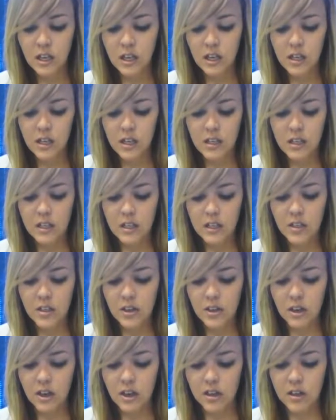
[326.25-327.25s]
and
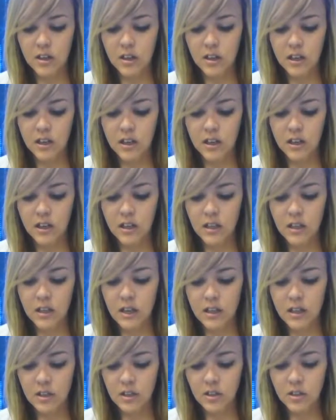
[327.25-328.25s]
you're not going to get
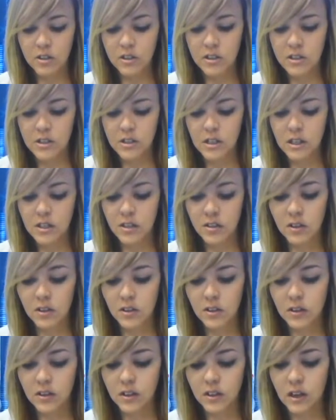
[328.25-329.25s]
that good seal,
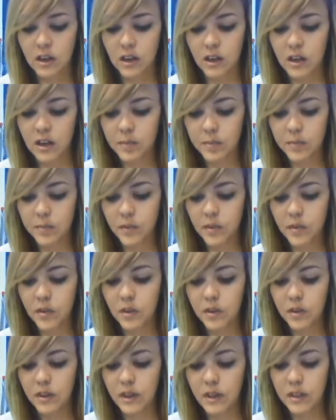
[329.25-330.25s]
and
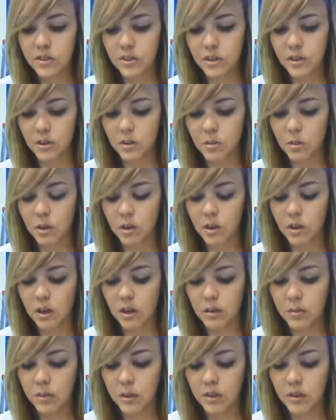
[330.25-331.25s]
things are going to work
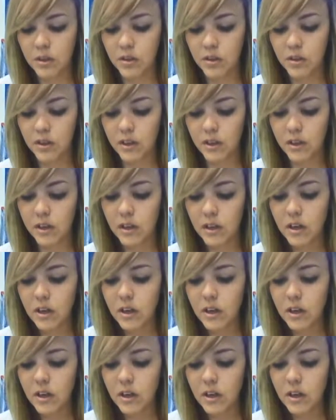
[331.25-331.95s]
up under there.